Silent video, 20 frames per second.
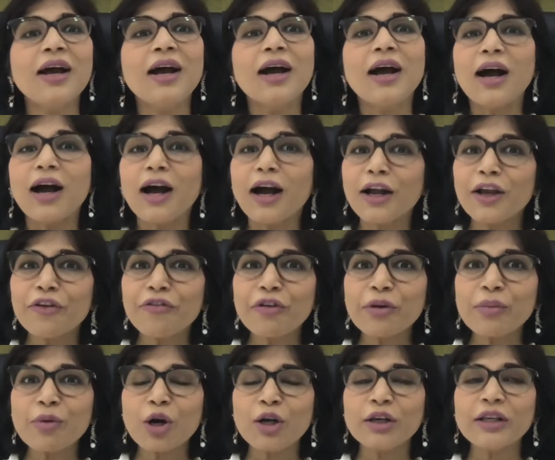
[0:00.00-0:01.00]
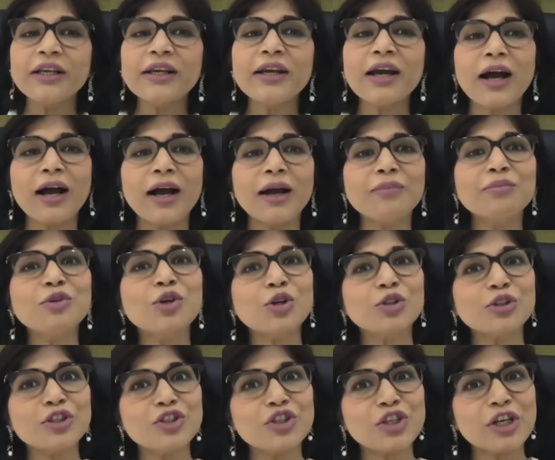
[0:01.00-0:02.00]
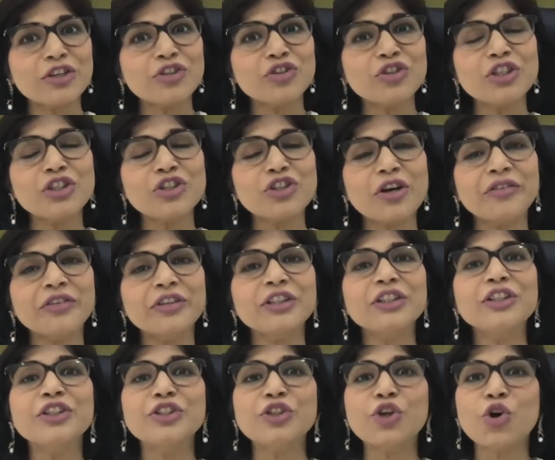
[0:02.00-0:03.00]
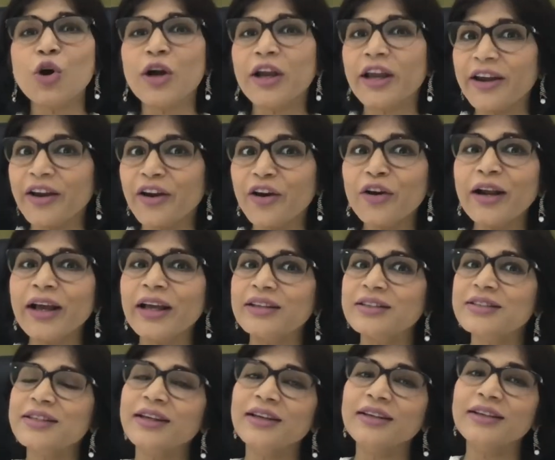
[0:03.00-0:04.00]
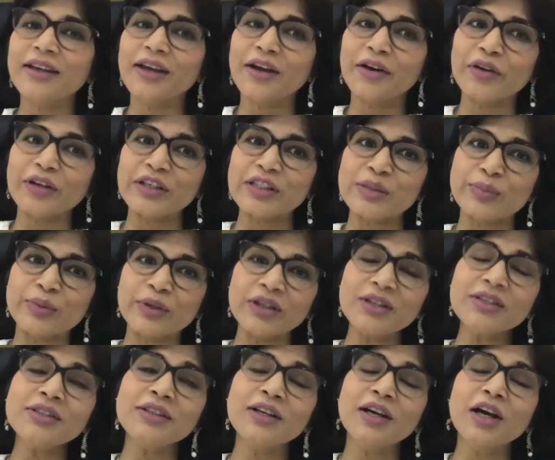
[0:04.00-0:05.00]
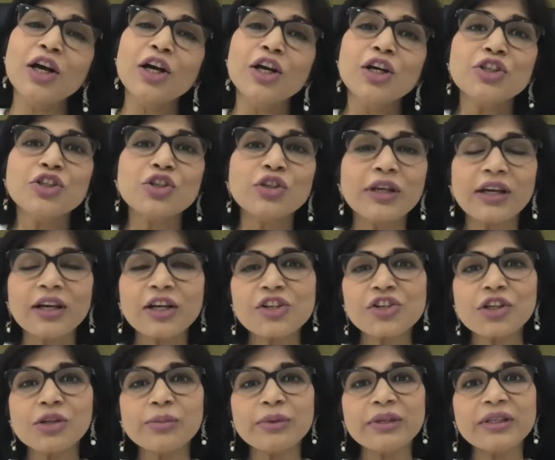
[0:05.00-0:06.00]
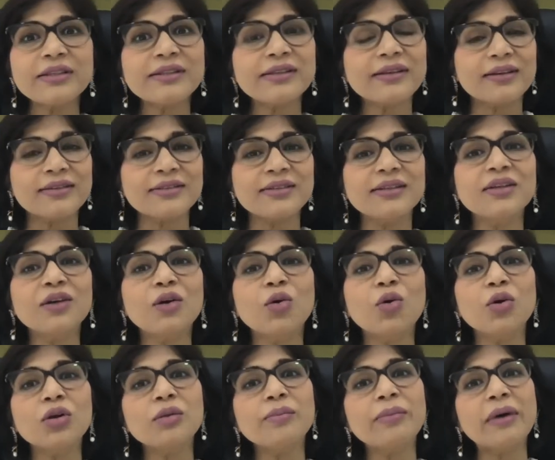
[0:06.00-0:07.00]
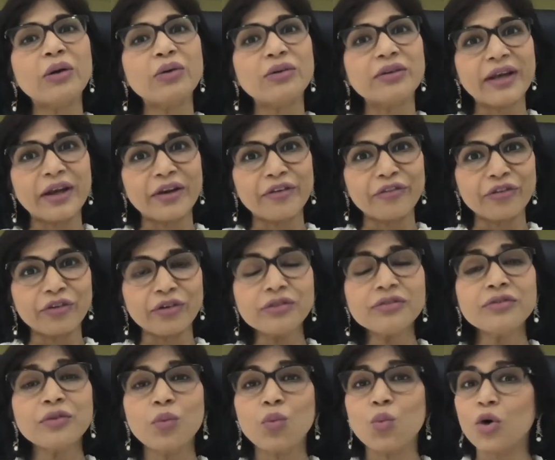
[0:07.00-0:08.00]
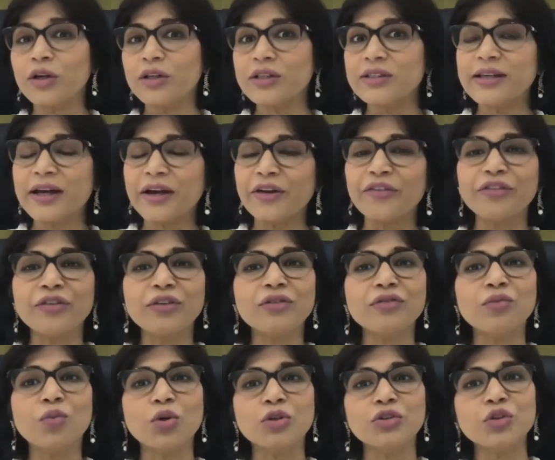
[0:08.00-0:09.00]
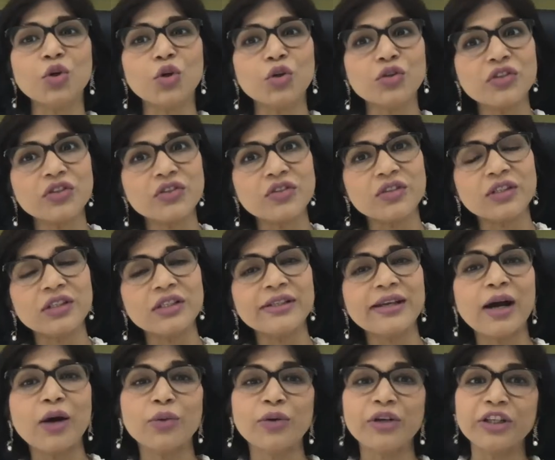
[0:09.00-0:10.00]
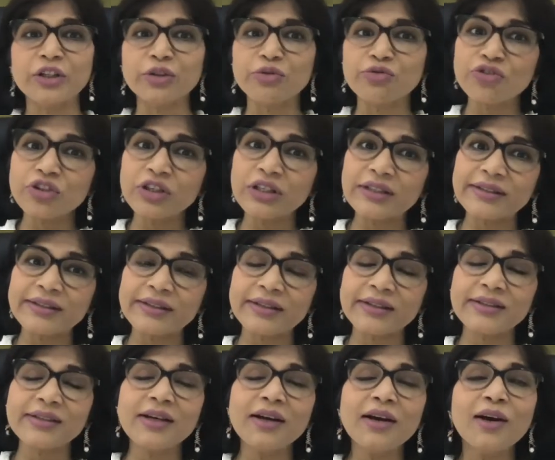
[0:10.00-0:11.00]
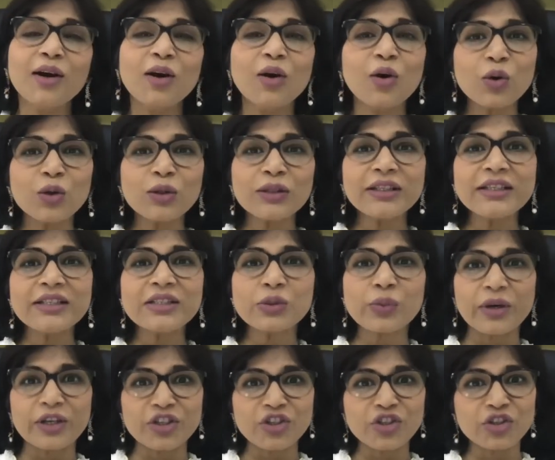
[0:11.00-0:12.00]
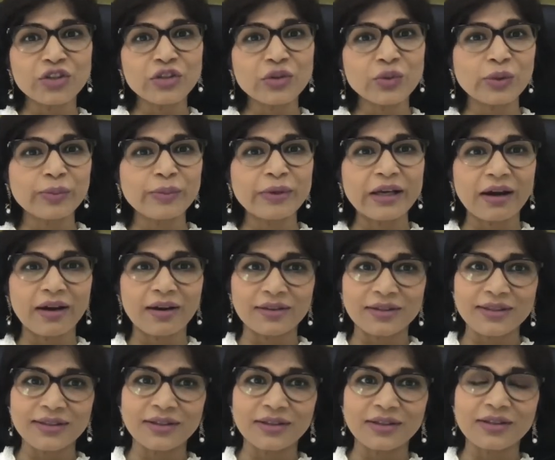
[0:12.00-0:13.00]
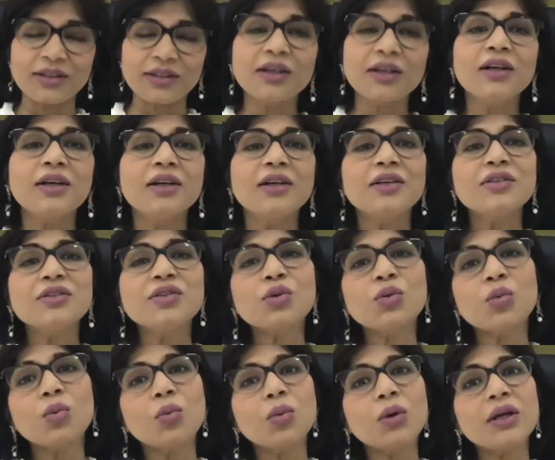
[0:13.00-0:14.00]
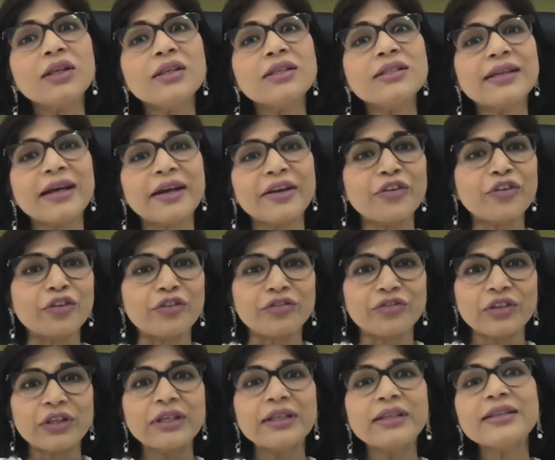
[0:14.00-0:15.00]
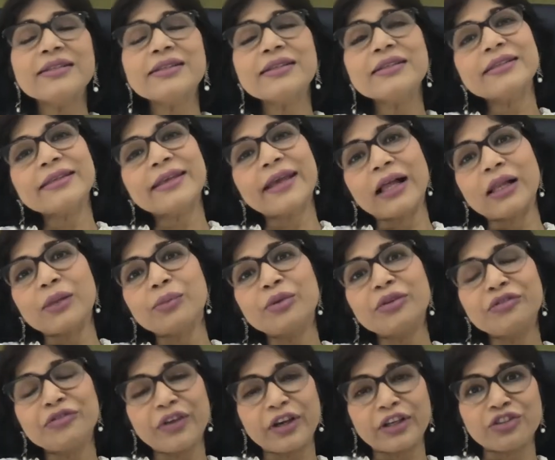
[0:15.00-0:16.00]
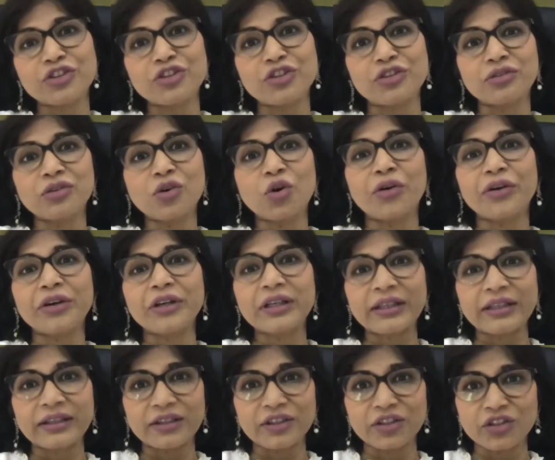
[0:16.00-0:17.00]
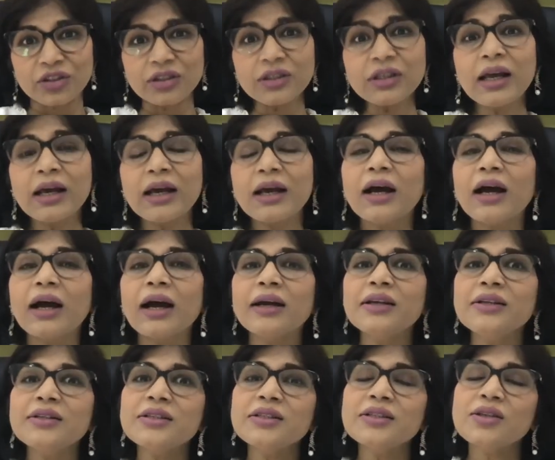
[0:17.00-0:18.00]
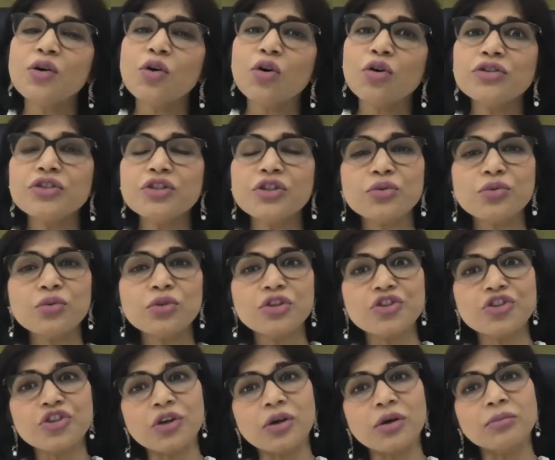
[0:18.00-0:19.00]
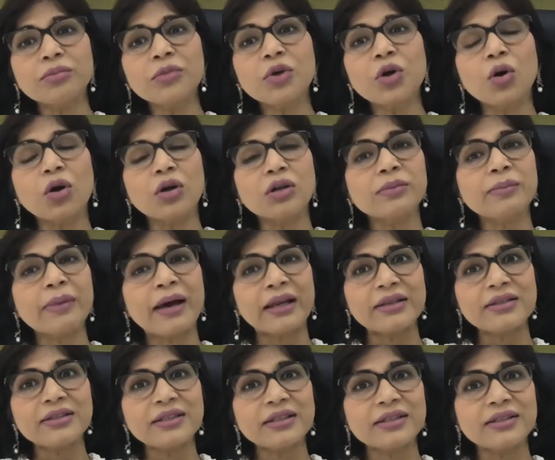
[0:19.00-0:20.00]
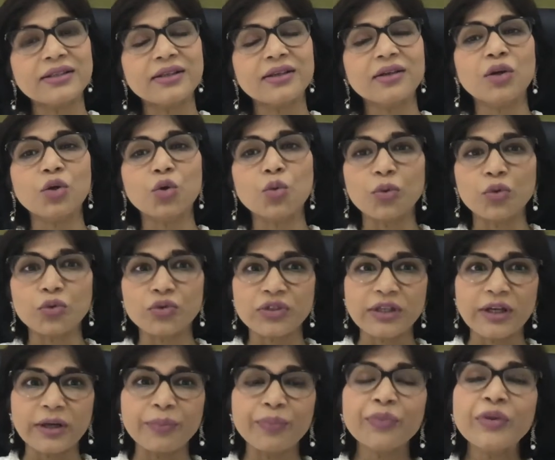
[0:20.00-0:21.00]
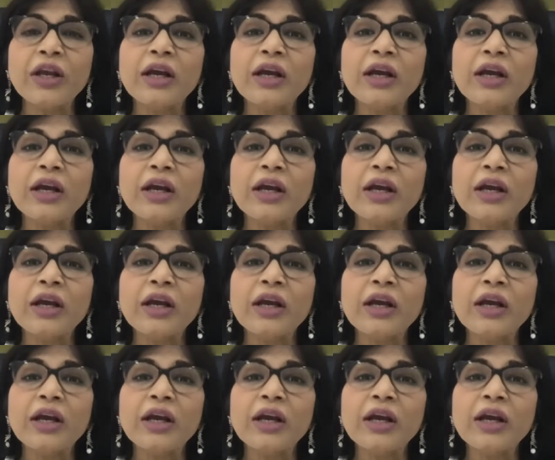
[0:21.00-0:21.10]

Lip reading: Hi everybody, I'm Dr. Jaishree Sharad, your hair and skincare expert. Today I shall be discussing all about dandruff. What is dandruff? What causes it? How can you treat it? All these questions will be answered. So what is dandruff? It is a scalp infection or a condition, and it is caused due to a germ called Malassezia globosa.